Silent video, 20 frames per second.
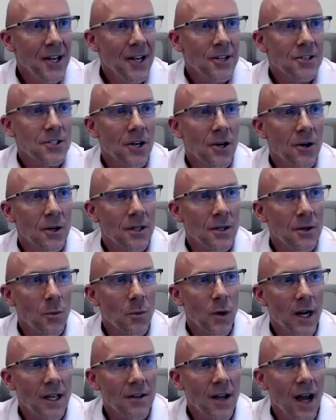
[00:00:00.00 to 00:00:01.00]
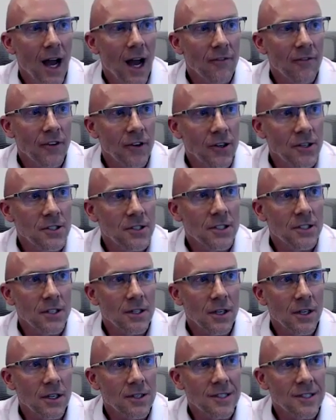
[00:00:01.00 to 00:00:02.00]
So when I first
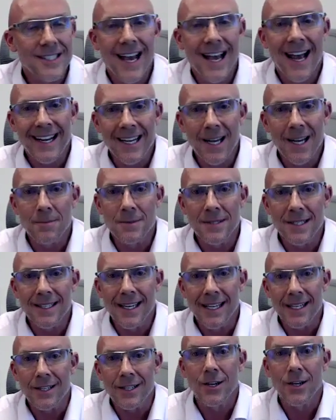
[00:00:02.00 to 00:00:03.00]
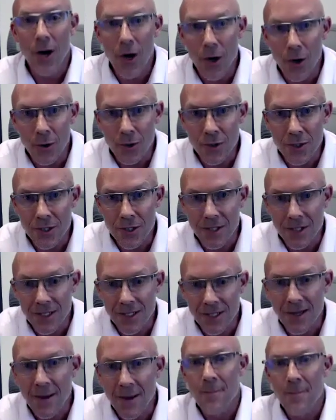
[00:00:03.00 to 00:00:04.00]
signed up to get coached,
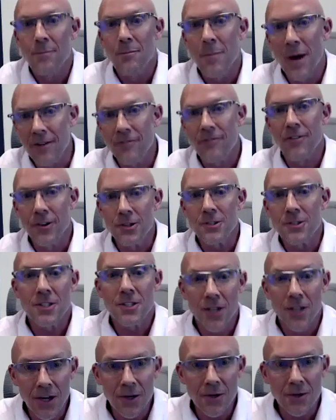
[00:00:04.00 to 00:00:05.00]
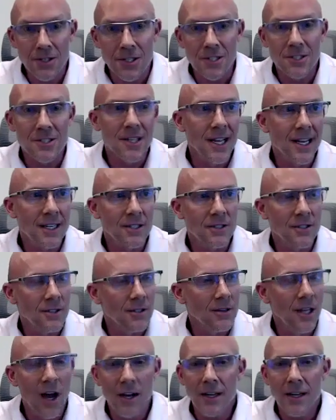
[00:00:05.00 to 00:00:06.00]
my first coach is like, dude,
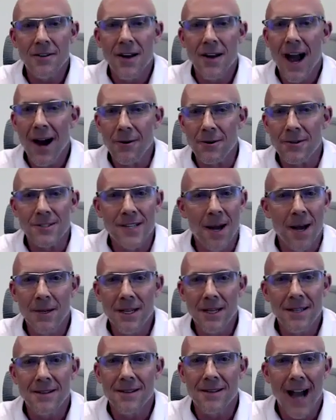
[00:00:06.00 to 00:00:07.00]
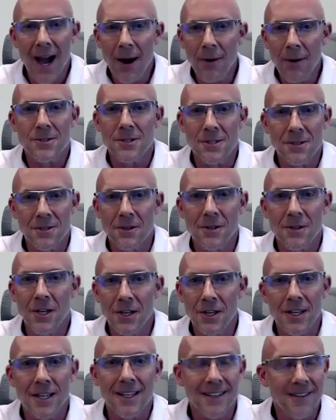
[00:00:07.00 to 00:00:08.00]
log your hours. How many hours are you
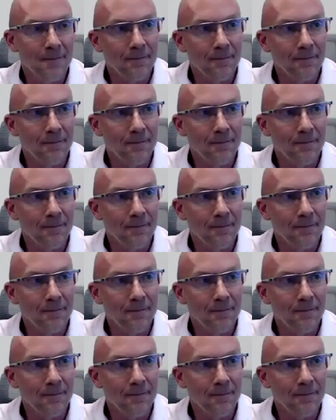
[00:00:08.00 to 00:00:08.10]
cooking?